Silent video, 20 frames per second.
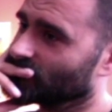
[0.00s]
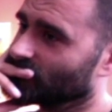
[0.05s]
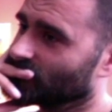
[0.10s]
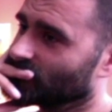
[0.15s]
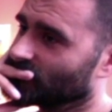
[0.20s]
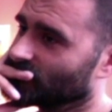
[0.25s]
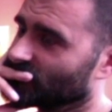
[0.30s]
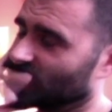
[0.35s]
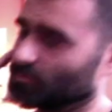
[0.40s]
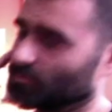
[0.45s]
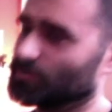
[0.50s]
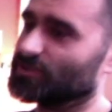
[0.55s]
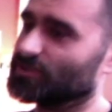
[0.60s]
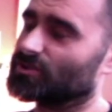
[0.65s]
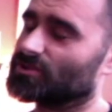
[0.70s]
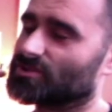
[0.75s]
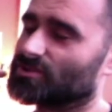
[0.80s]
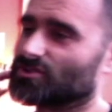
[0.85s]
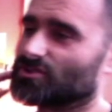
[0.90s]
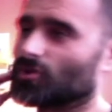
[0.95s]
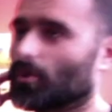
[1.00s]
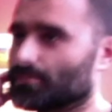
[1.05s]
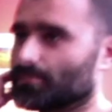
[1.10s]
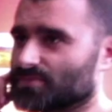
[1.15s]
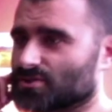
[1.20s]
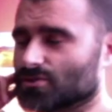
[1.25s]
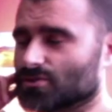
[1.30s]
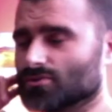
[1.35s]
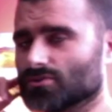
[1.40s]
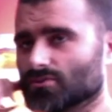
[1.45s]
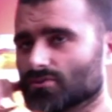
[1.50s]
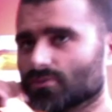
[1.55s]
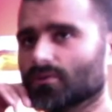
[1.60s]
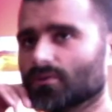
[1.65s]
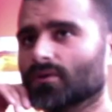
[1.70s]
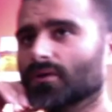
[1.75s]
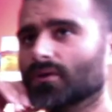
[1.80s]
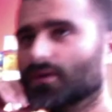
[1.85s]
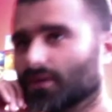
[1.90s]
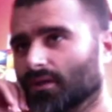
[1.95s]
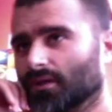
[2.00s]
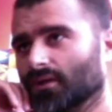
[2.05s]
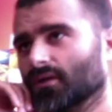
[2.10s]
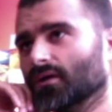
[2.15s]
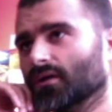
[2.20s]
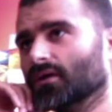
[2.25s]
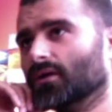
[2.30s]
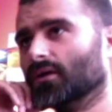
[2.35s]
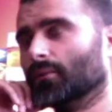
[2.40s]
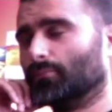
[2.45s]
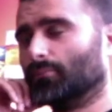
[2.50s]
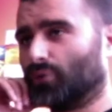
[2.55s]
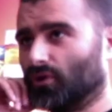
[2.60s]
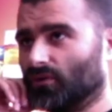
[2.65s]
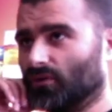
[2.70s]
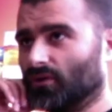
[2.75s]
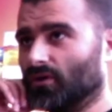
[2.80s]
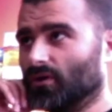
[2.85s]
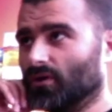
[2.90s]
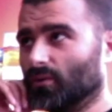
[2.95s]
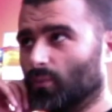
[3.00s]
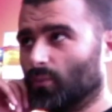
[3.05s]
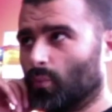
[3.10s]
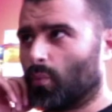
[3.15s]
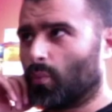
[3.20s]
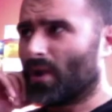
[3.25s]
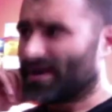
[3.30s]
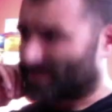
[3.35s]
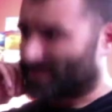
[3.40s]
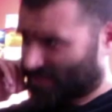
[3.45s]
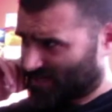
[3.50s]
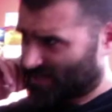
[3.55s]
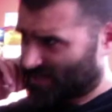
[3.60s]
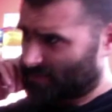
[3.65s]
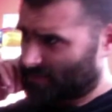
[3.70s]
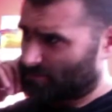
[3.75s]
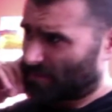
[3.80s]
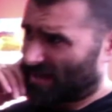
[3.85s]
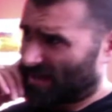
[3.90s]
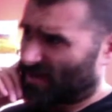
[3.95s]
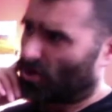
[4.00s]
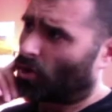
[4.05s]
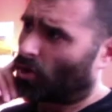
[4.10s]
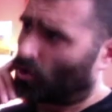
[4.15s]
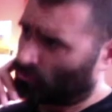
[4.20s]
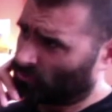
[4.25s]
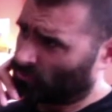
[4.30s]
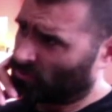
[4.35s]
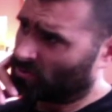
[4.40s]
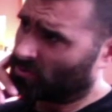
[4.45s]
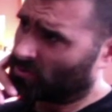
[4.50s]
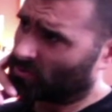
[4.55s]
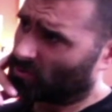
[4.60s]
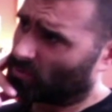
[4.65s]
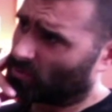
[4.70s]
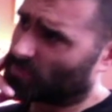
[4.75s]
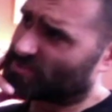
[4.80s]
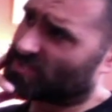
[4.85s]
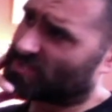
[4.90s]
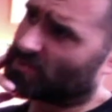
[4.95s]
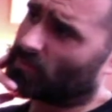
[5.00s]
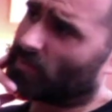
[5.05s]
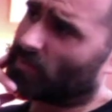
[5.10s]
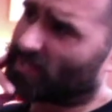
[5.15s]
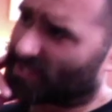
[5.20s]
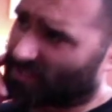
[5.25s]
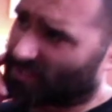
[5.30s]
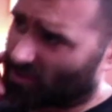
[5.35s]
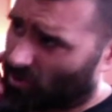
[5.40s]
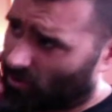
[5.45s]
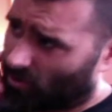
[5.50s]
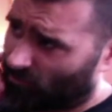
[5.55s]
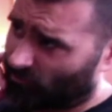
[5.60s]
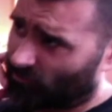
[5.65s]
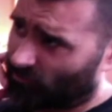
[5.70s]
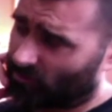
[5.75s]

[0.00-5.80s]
So we stopped to put the wet kit back on, or was it the wet kit off?